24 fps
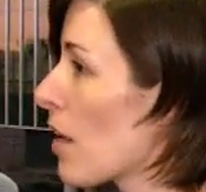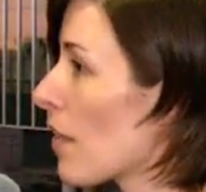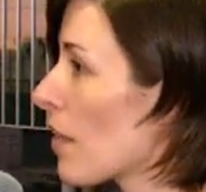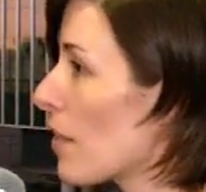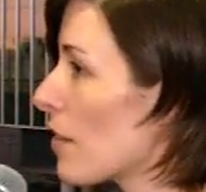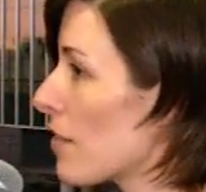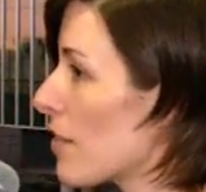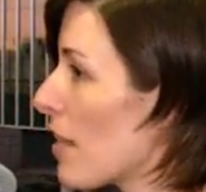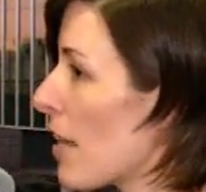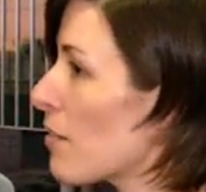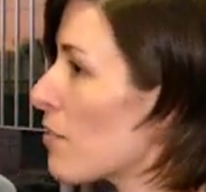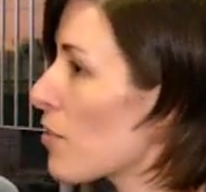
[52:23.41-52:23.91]
the
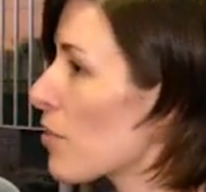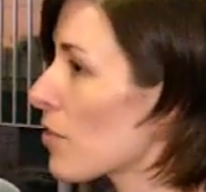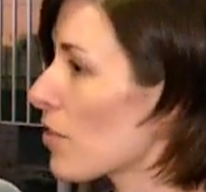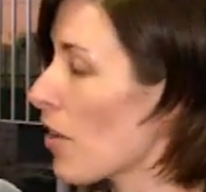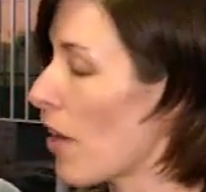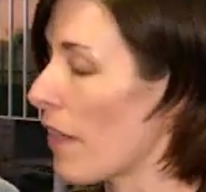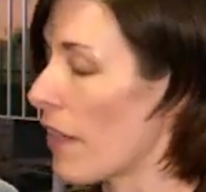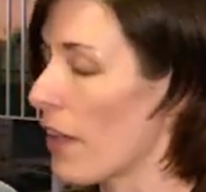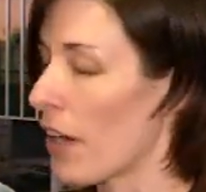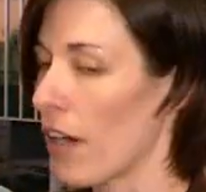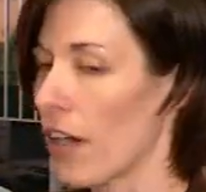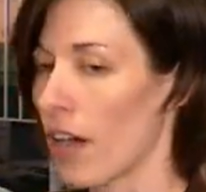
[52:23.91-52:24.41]
sensors
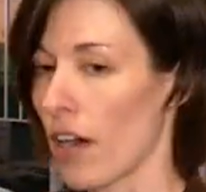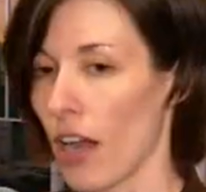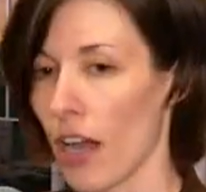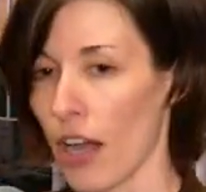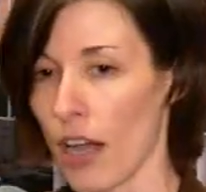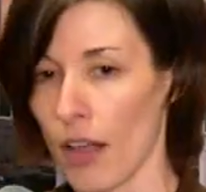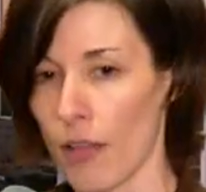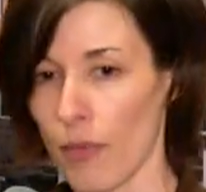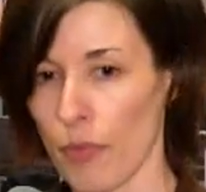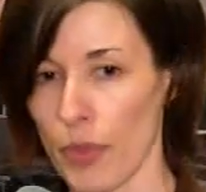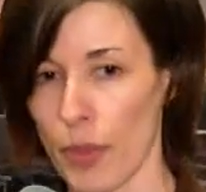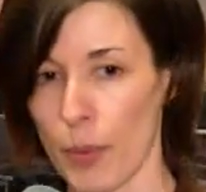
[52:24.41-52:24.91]
on their
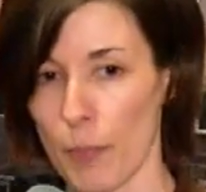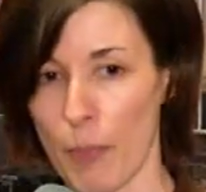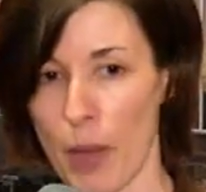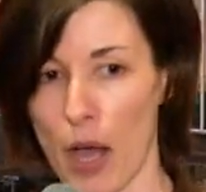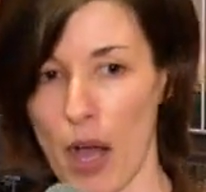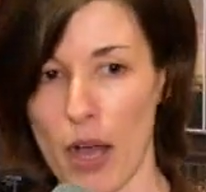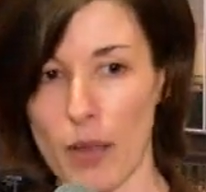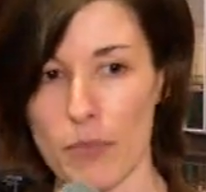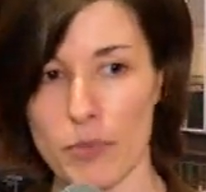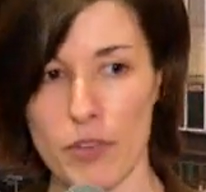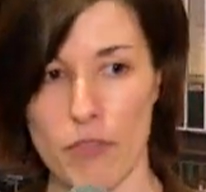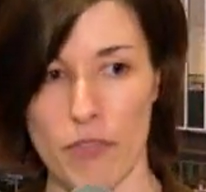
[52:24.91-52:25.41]
uh, the
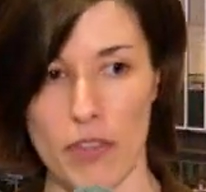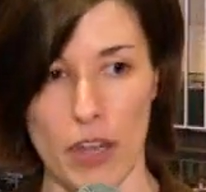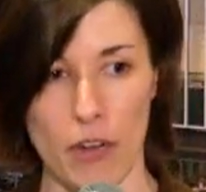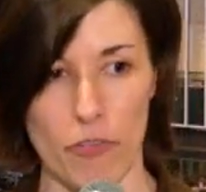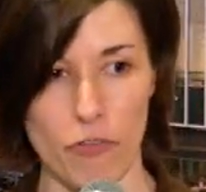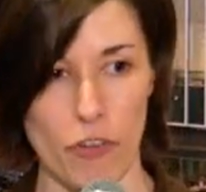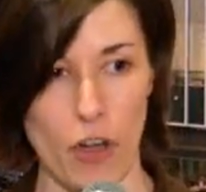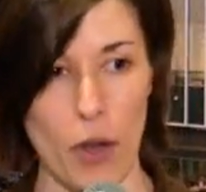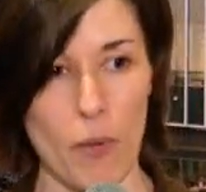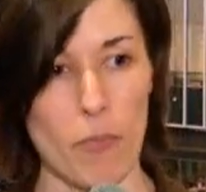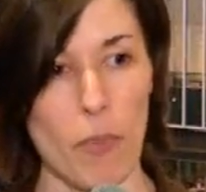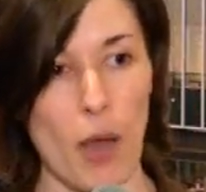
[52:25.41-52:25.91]
palms of their
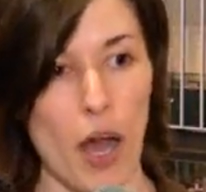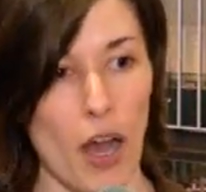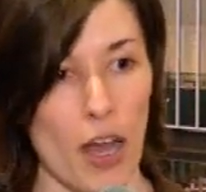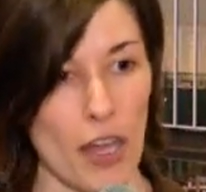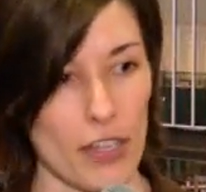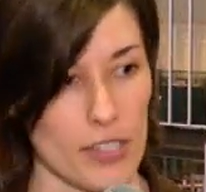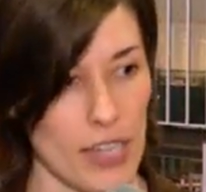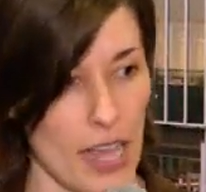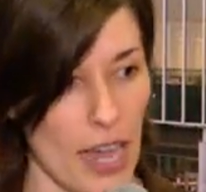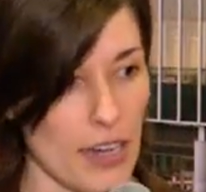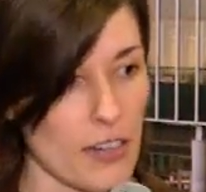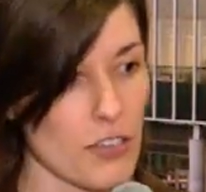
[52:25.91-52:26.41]
front
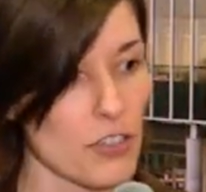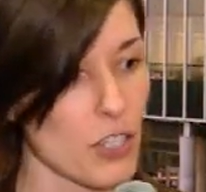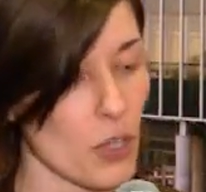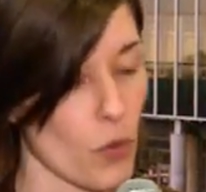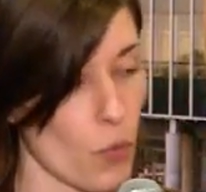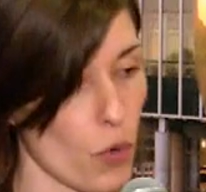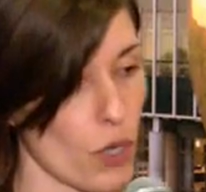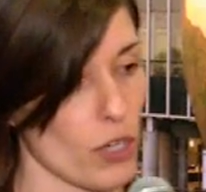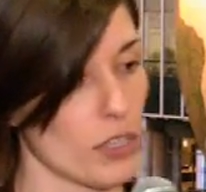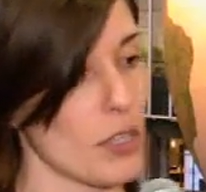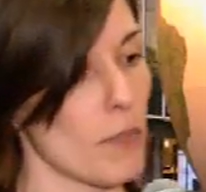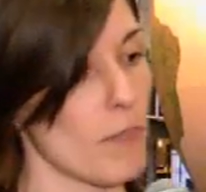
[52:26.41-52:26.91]
paws actually
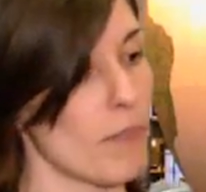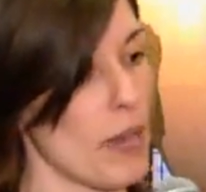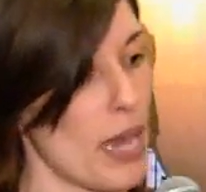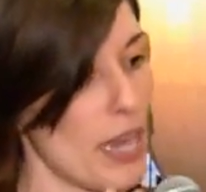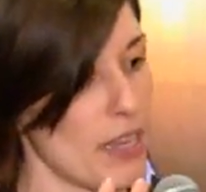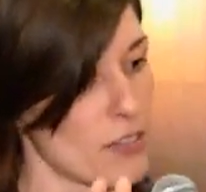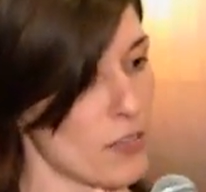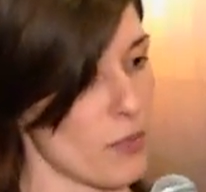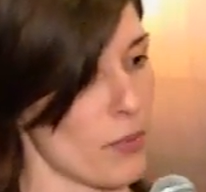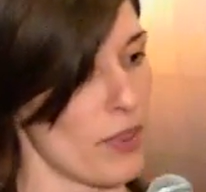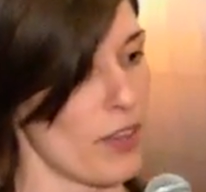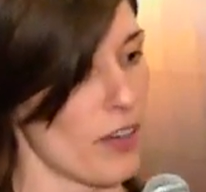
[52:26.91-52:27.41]
work the
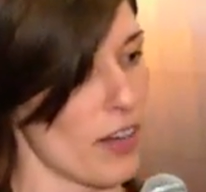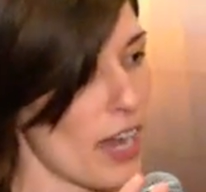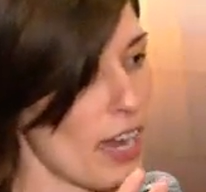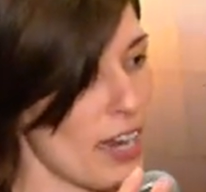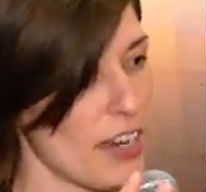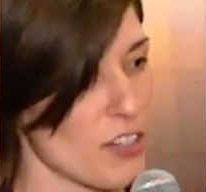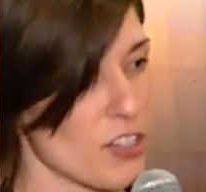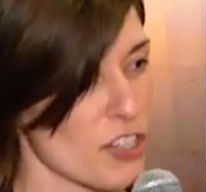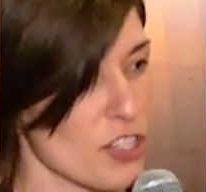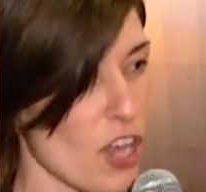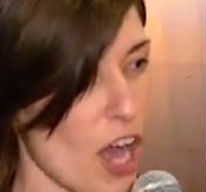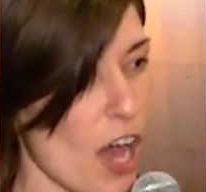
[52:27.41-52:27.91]
best when they're kind
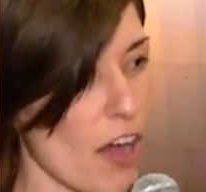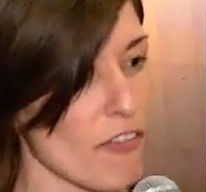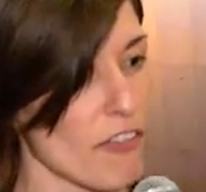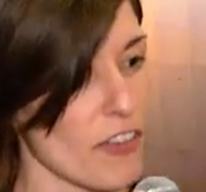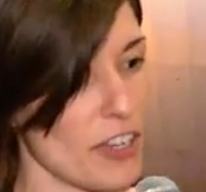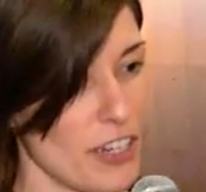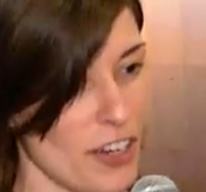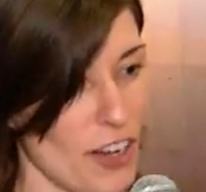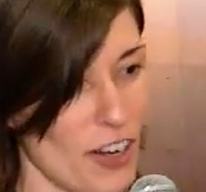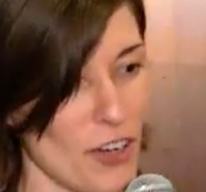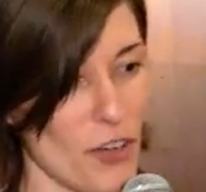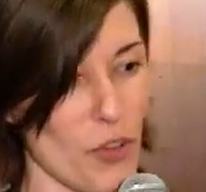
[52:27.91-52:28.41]
of
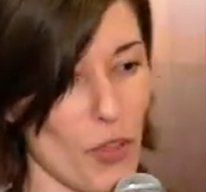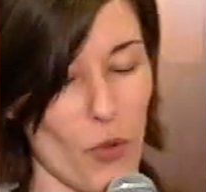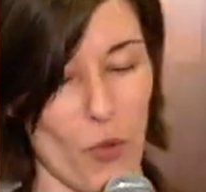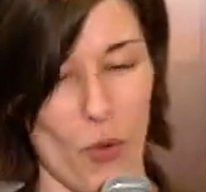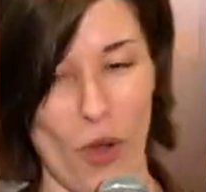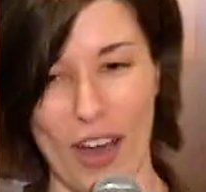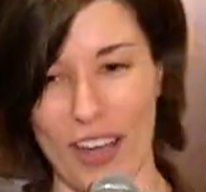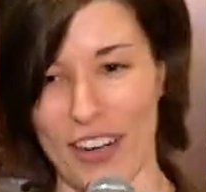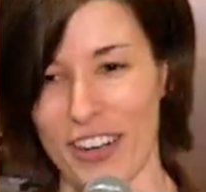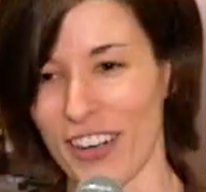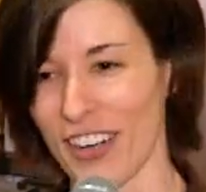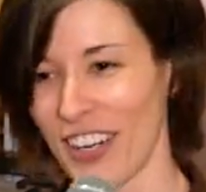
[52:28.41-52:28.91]
softened under the
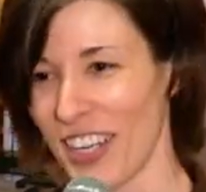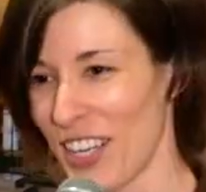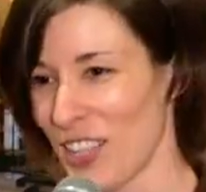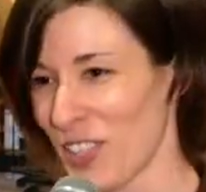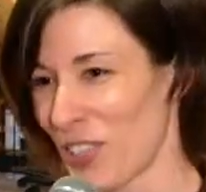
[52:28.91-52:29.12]
water.